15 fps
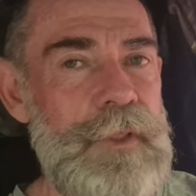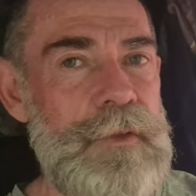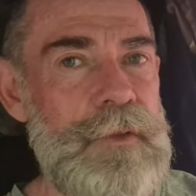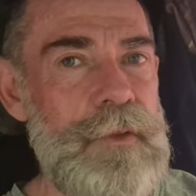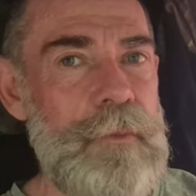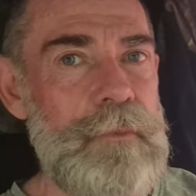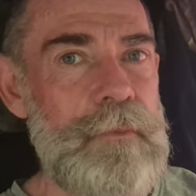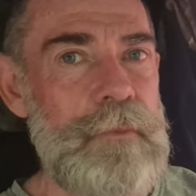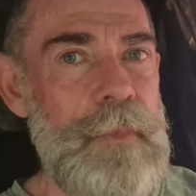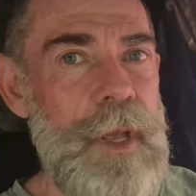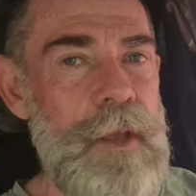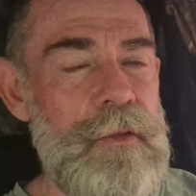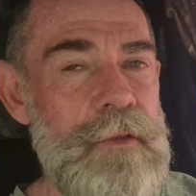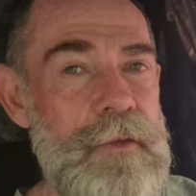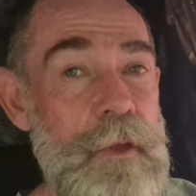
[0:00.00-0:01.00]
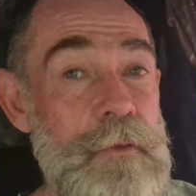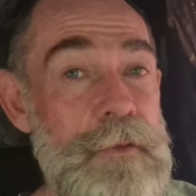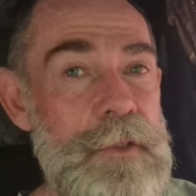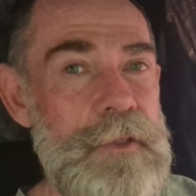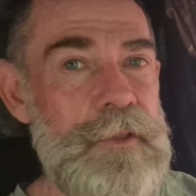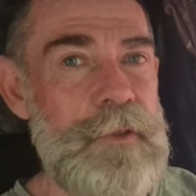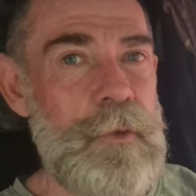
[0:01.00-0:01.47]
some
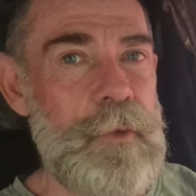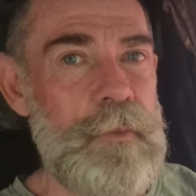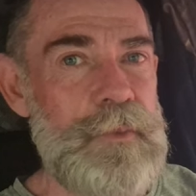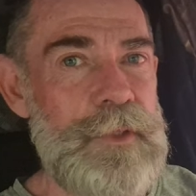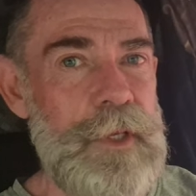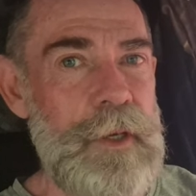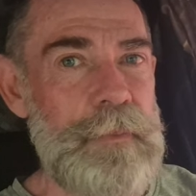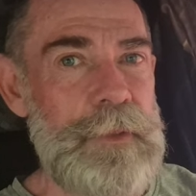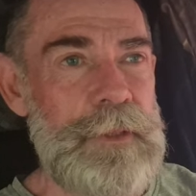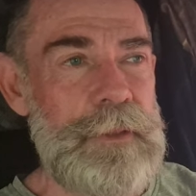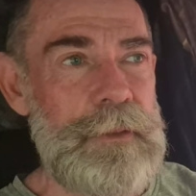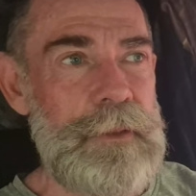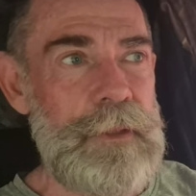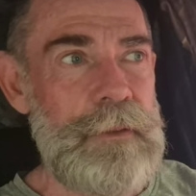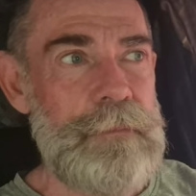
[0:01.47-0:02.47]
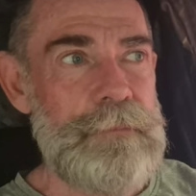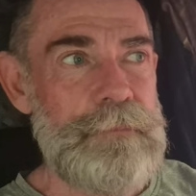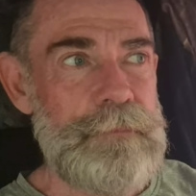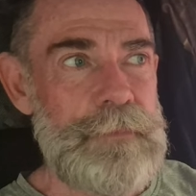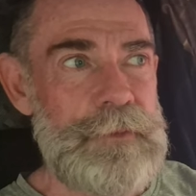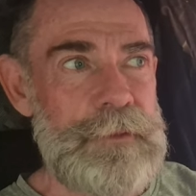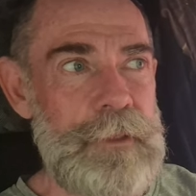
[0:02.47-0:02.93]
thunderstorms coming,
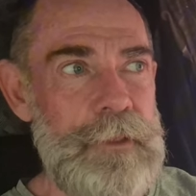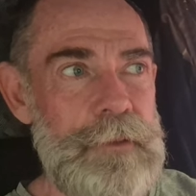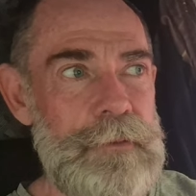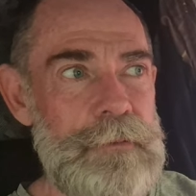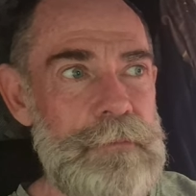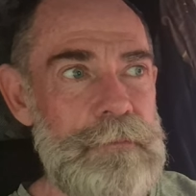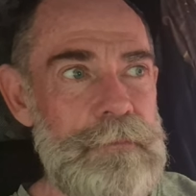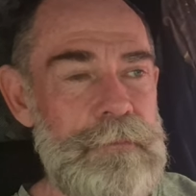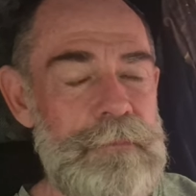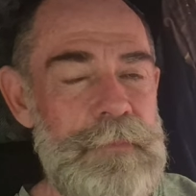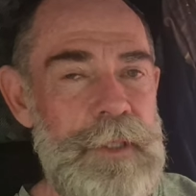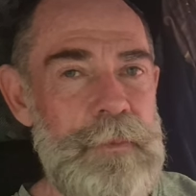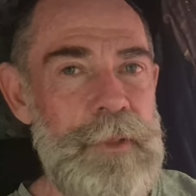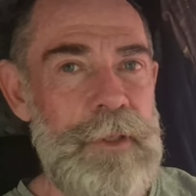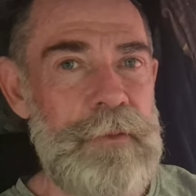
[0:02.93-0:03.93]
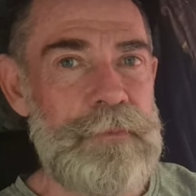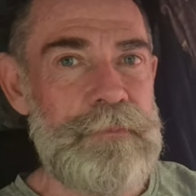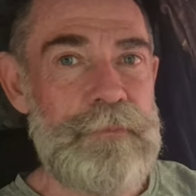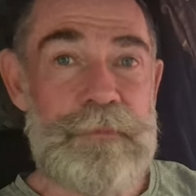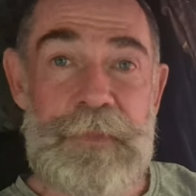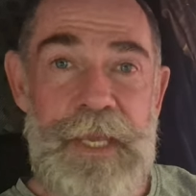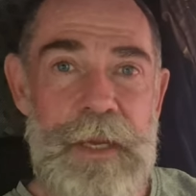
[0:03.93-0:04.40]
so maybe I'll
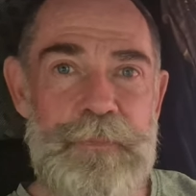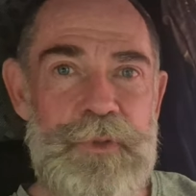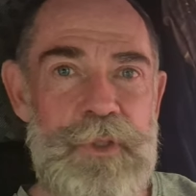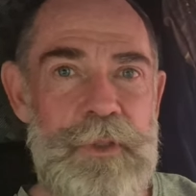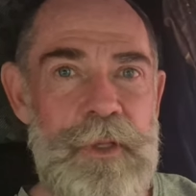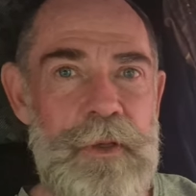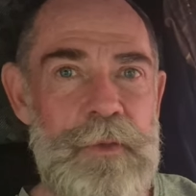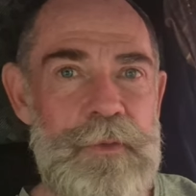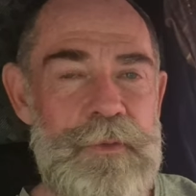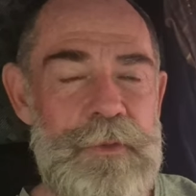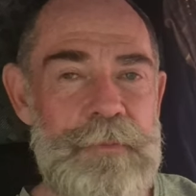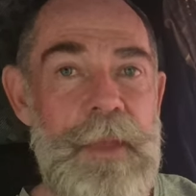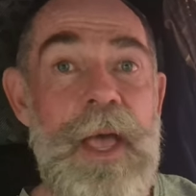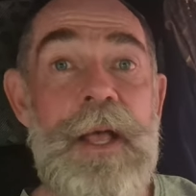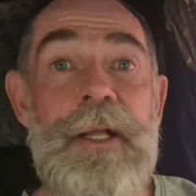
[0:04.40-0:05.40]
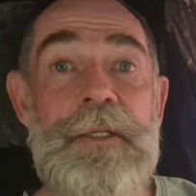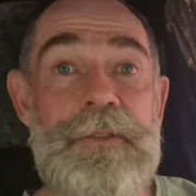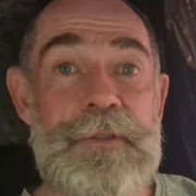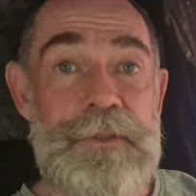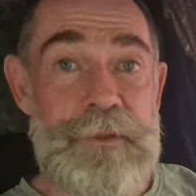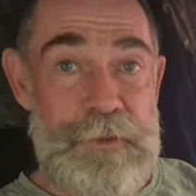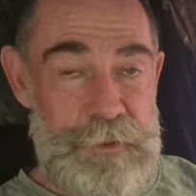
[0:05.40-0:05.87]
capture those.
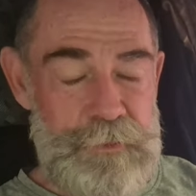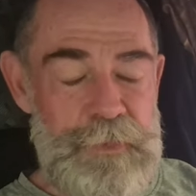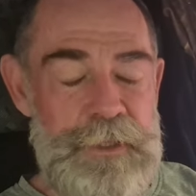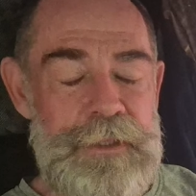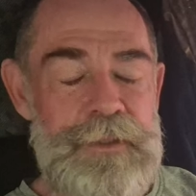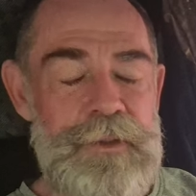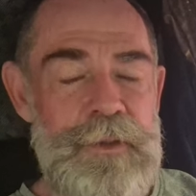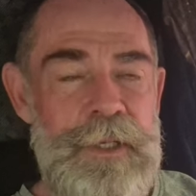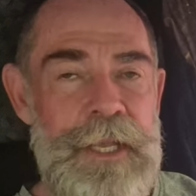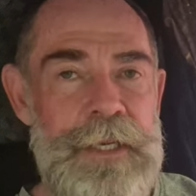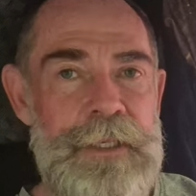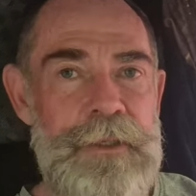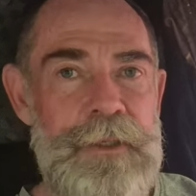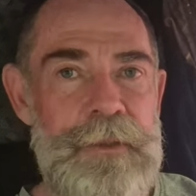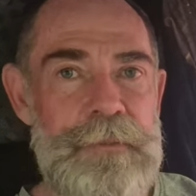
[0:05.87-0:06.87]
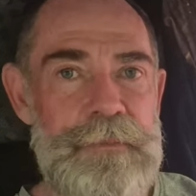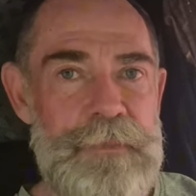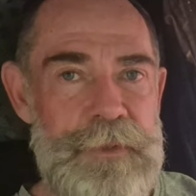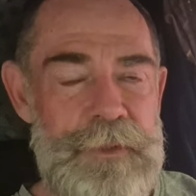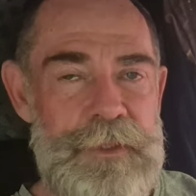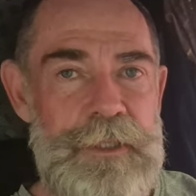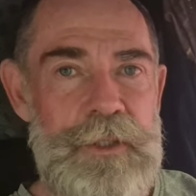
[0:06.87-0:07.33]
Speak to you later.
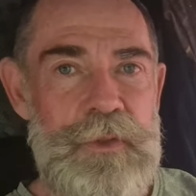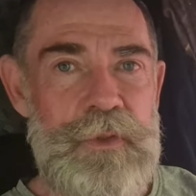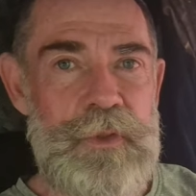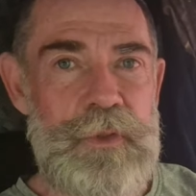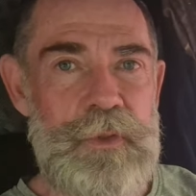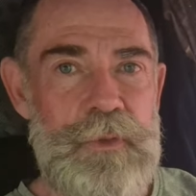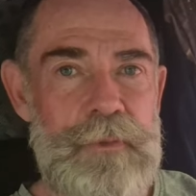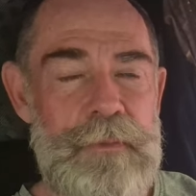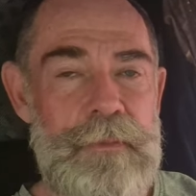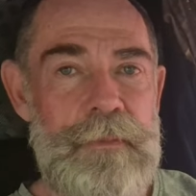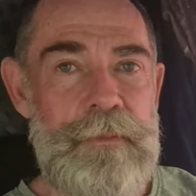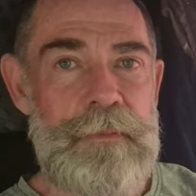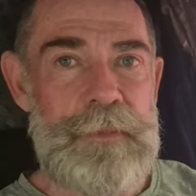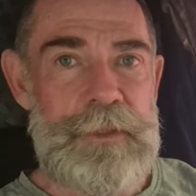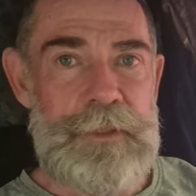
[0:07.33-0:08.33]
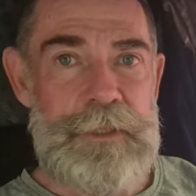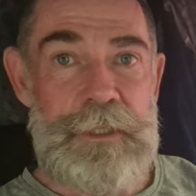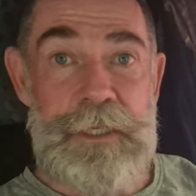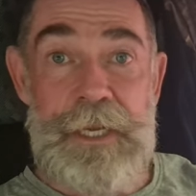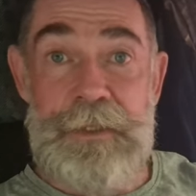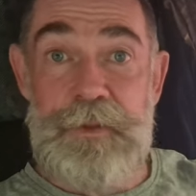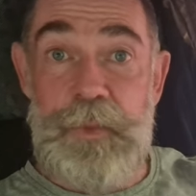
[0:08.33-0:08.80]
See you soon. See
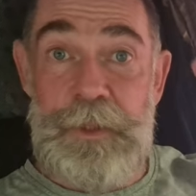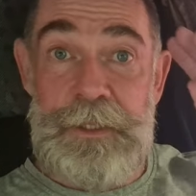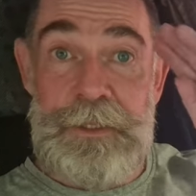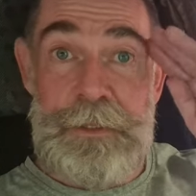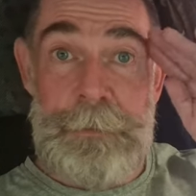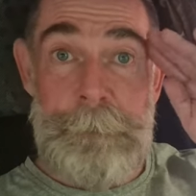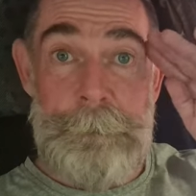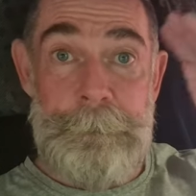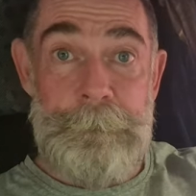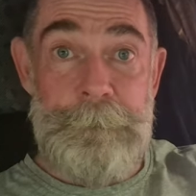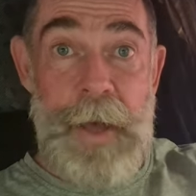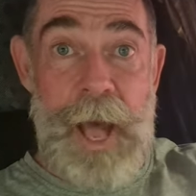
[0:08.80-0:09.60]
you next week.